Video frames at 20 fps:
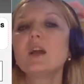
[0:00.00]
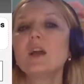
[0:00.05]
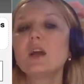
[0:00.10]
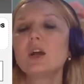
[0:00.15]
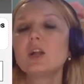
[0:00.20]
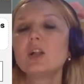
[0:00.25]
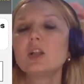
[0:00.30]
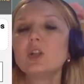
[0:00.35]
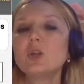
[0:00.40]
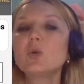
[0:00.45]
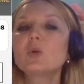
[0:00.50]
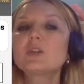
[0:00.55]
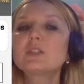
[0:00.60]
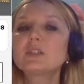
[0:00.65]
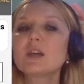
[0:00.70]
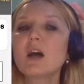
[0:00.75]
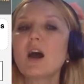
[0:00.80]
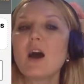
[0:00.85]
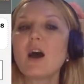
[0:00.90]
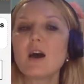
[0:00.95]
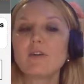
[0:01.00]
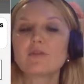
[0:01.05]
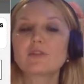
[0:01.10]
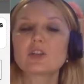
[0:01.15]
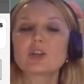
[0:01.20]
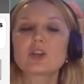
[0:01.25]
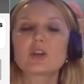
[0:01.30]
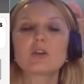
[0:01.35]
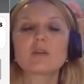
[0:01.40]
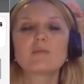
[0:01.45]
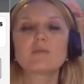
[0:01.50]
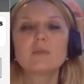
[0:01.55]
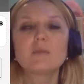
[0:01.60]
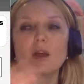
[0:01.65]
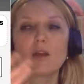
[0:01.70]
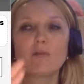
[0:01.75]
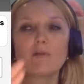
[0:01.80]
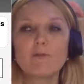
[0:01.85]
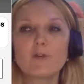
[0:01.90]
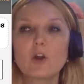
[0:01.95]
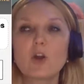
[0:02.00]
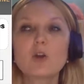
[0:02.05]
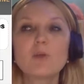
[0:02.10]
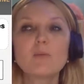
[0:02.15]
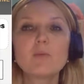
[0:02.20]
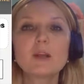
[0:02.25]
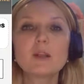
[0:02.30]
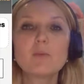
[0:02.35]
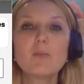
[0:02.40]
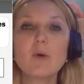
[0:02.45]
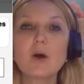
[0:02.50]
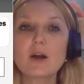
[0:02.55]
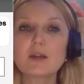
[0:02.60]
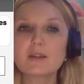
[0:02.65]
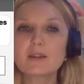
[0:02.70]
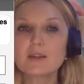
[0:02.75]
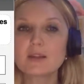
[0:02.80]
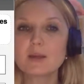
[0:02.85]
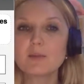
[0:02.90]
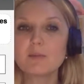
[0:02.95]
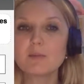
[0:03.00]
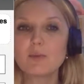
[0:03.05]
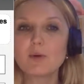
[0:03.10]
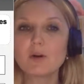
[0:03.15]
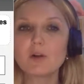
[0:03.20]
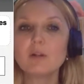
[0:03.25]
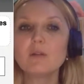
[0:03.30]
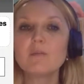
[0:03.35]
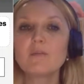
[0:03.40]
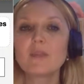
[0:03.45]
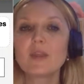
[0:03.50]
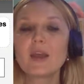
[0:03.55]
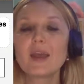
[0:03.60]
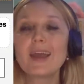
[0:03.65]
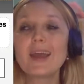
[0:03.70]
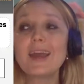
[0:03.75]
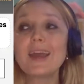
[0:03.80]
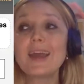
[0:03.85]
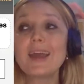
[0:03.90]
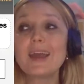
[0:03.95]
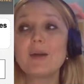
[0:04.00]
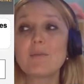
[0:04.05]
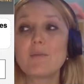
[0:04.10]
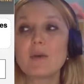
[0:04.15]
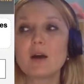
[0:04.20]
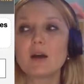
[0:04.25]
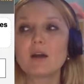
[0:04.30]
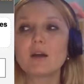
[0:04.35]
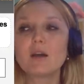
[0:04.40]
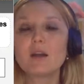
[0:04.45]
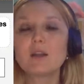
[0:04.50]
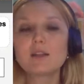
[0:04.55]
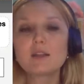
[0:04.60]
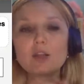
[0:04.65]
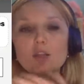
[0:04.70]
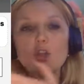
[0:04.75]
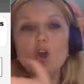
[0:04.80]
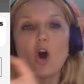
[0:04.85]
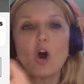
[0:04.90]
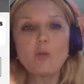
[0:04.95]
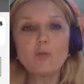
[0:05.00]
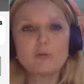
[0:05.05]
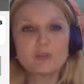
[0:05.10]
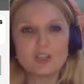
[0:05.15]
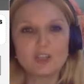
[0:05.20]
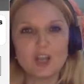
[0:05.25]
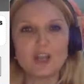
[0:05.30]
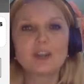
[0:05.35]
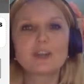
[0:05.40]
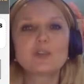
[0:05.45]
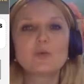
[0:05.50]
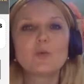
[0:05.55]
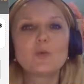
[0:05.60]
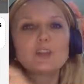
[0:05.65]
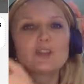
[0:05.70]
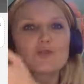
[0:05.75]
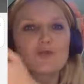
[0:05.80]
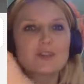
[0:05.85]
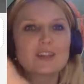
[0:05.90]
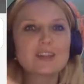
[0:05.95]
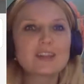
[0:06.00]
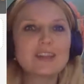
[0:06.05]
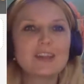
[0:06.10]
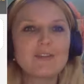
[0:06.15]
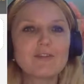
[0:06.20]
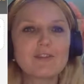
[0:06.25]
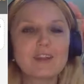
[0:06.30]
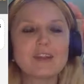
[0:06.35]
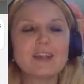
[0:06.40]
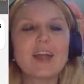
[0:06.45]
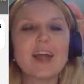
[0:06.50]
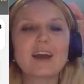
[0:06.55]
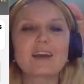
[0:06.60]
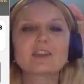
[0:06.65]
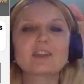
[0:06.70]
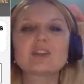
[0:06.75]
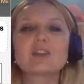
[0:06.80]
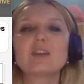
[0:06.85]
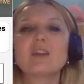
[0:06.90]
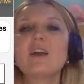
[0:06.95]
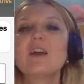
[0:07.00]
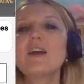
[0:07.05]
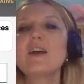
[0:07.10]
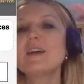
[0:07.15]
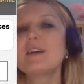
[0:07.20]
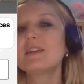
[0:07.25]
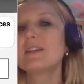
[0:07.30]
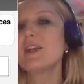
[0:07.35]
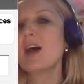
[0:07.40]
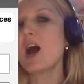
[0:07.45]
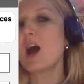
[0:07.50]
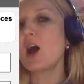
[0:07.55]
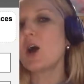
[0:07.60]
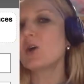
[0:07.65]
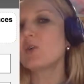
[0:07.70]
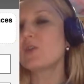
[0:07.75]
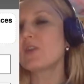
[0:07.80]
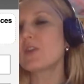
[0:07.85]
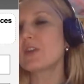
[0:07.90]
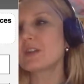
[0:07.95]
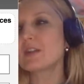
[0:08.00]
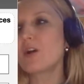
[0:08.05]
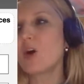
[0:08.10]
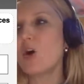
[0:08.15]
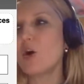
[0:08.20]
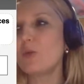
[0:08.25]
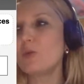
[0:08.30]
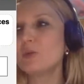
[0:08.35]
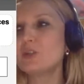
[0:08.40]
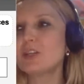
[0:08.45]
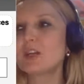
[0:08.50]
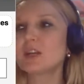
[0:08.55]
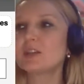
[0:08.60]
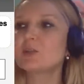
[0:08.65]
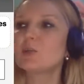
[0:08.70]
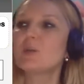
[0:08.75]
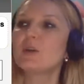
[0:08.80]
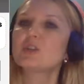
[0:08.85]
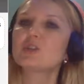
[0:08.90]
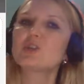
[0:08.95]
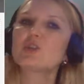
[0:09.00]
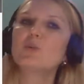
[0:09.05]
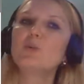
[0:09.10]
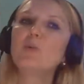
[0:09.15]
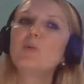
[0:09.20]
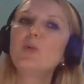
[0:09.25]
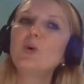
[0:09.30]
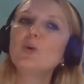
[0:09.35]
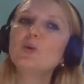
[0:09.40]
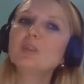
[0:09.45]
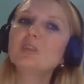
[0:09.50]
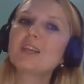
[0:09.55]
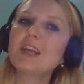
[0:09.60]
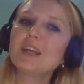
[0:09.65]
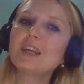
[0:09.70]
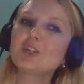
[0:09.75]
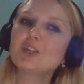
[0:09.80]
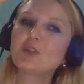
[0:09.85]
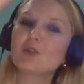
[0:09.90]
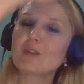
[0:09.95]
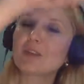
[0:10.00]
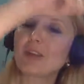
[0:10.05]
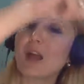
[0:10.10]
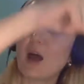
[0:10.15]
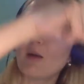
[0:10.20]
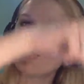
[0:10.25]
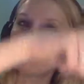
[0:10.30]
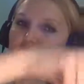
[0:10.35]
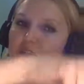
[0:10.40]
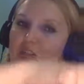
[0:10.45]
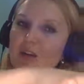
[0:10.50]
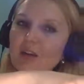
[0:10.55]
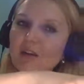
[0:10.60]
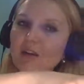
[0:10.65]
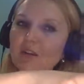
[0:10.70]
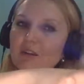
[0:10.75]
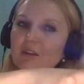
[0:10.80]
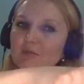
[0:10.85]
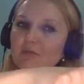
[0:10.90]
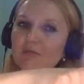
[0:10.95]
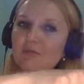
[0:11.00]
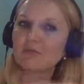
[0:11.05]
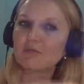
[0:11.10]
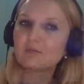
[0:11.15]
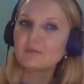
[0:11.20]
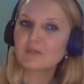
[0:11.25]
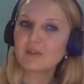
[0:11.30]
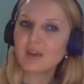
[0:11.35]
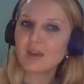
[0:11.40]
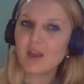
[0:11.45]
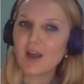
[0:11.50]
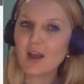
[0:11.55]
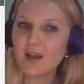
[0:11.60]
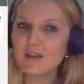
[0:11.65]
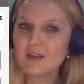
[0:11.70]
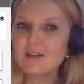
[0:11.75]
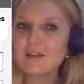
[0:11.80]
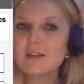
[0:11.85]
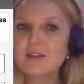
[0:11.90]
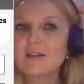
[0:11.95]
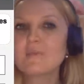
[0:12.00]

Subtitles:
looked after, a verb in past simple. Him, it's an object which receives an action. Now this object we should put into subject. Yes.